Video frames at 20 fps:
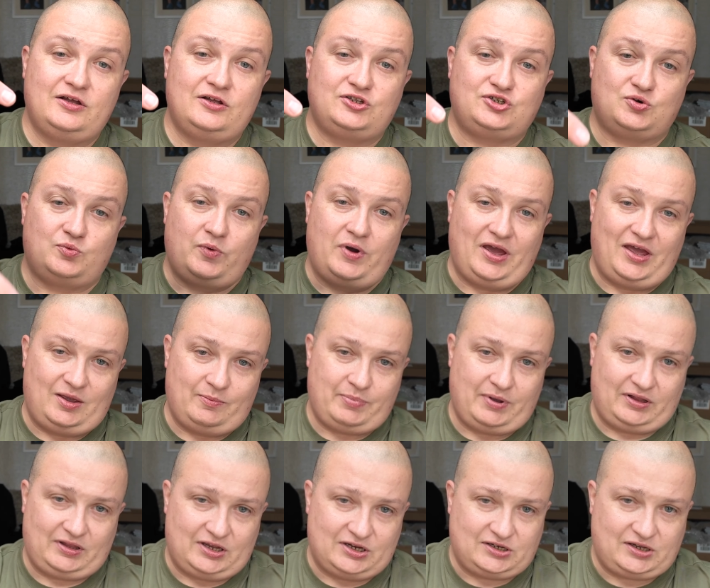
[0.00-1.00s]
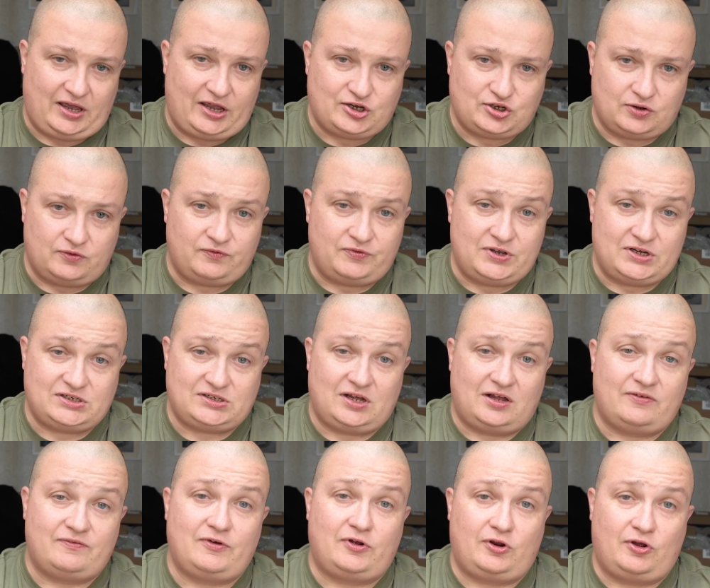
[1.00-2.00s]
to where you can pick this case up for
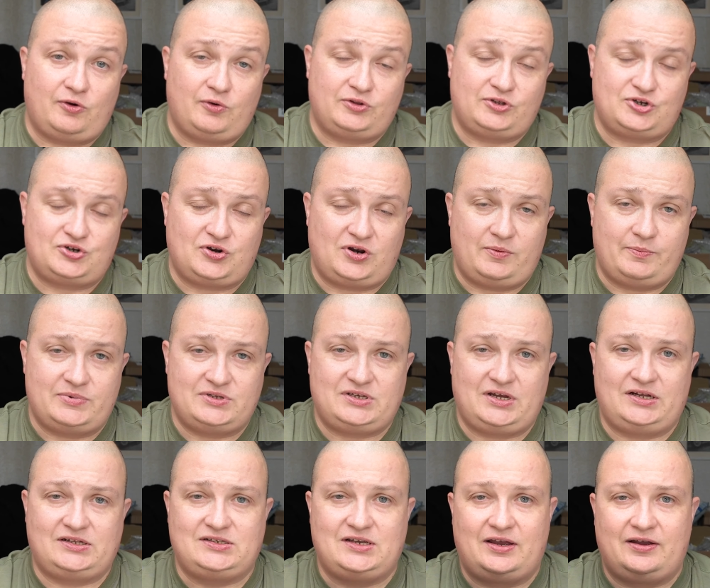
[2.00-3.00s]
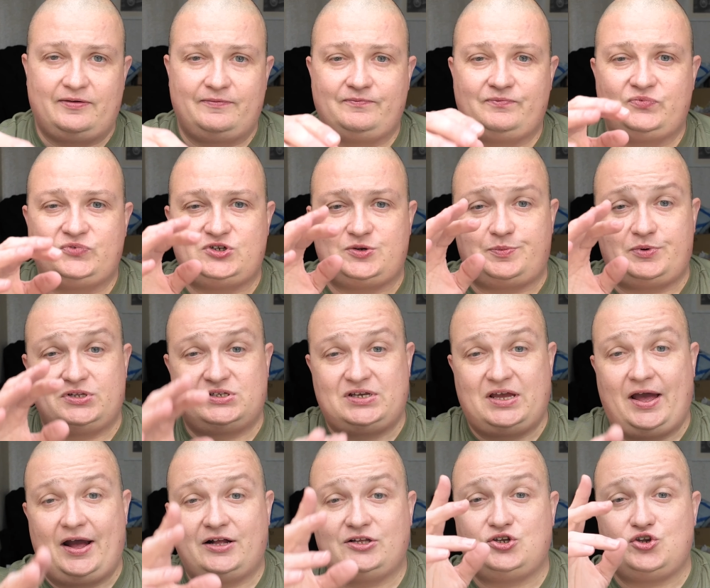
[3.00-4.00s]
yourself along with the screen protector to
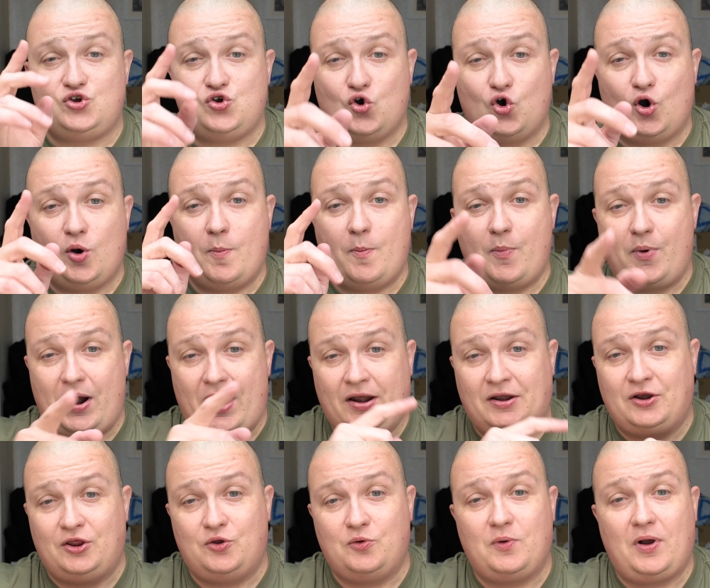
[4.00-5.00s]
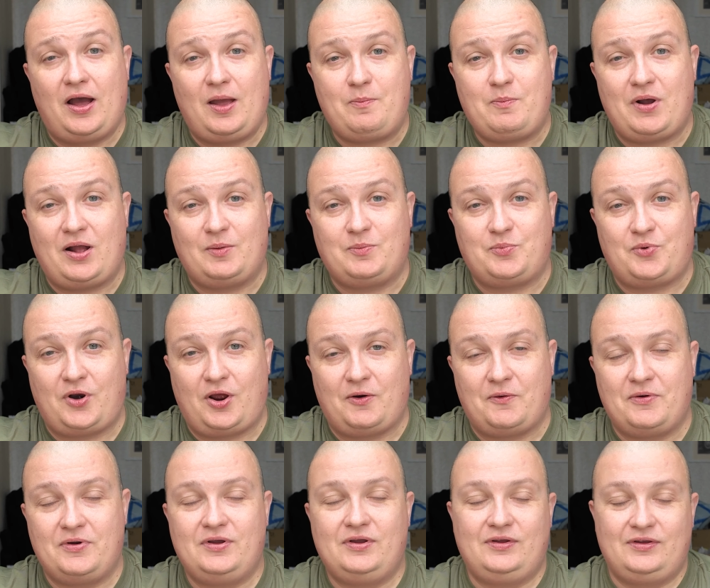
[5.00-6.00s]
protect your brand new iPad Pro.